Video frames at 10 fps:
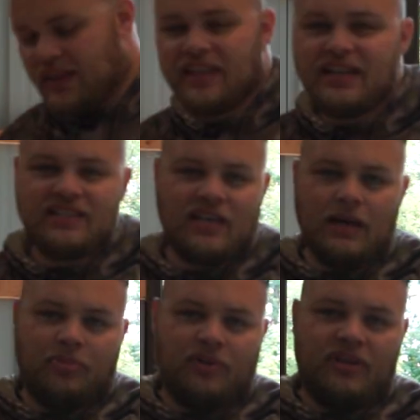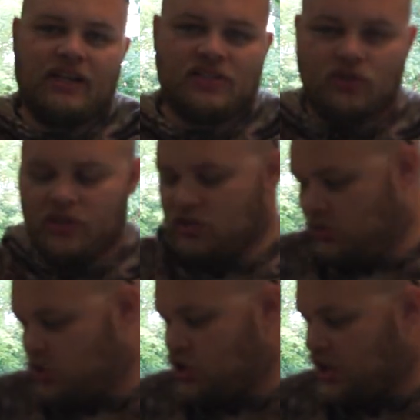The tip that is going
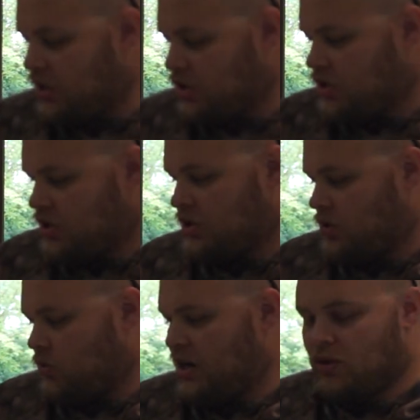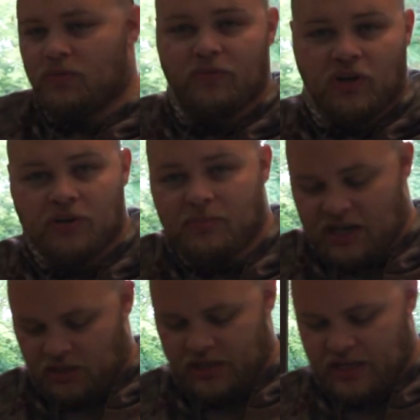to change the way you
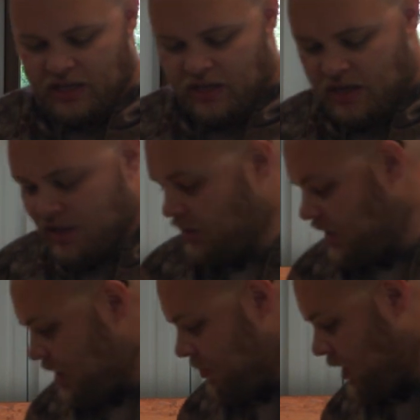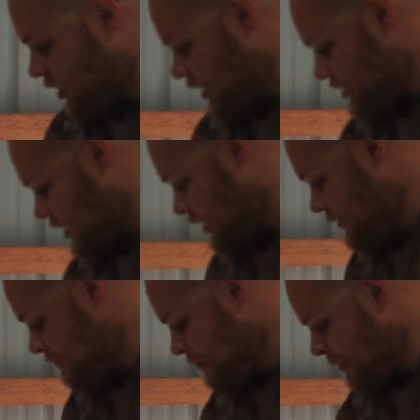fundamentally think about
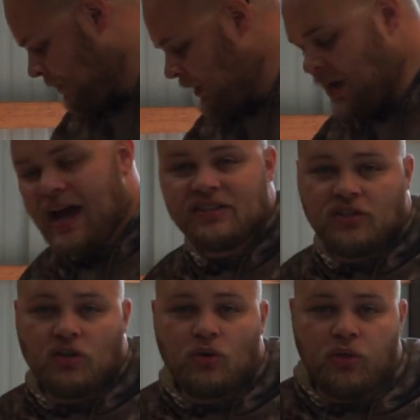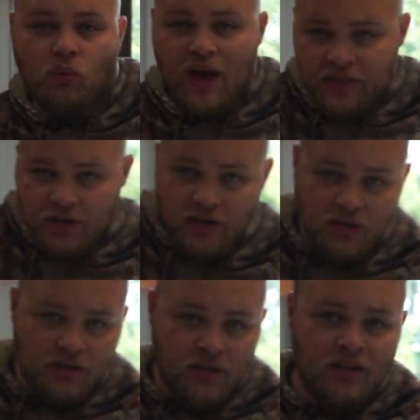hunting has to do with the weather
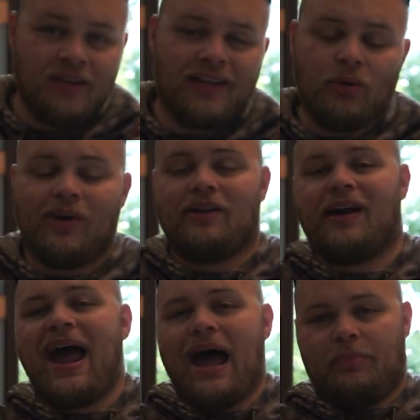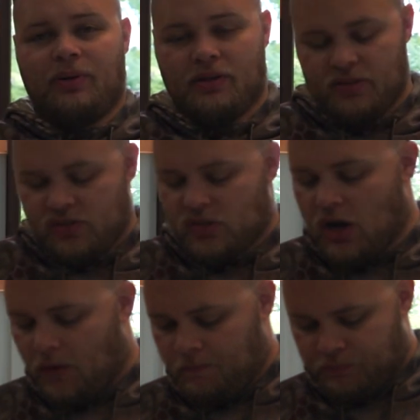and the weather app.
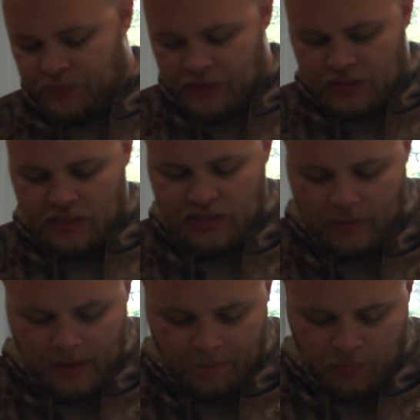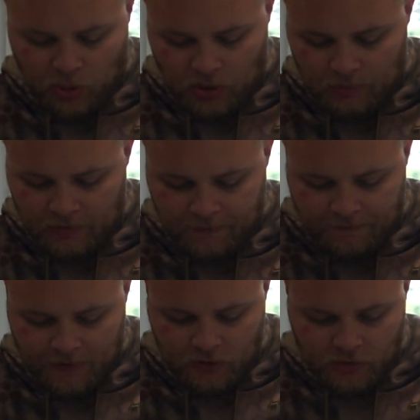So Let me pull up my
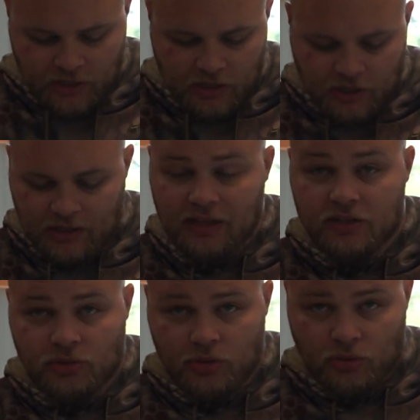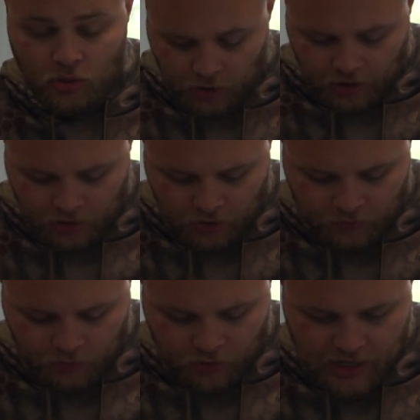phone here and get a screen recording going
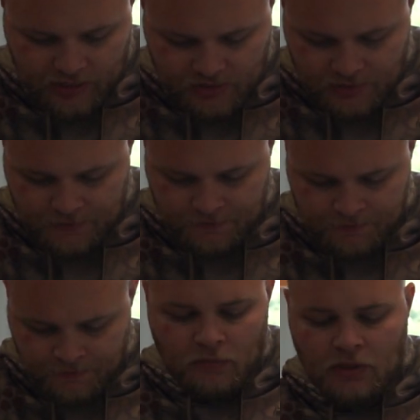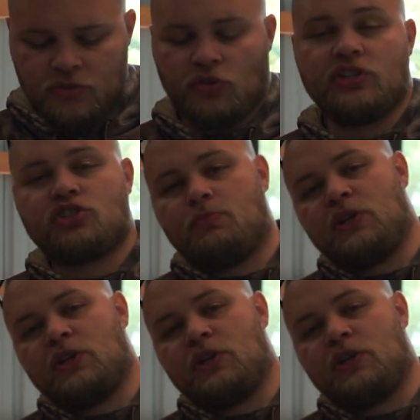for you guys. So this should